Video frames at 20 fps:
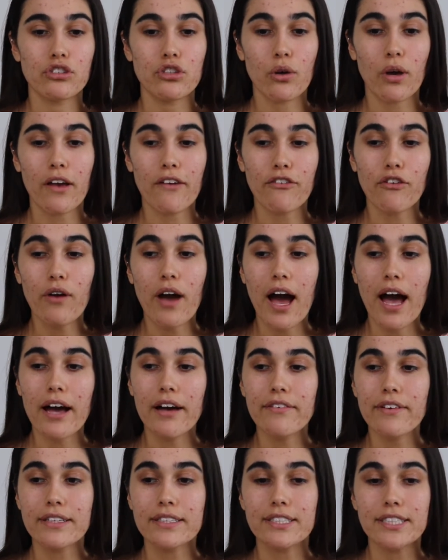So if you
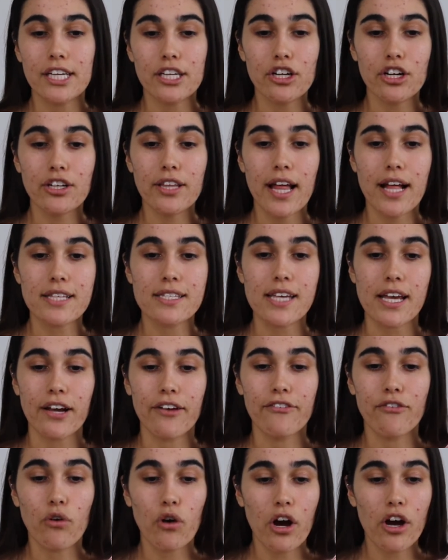have a dinner that's
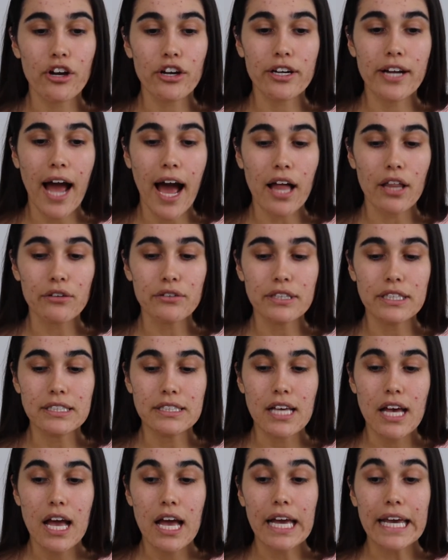like 400 calories,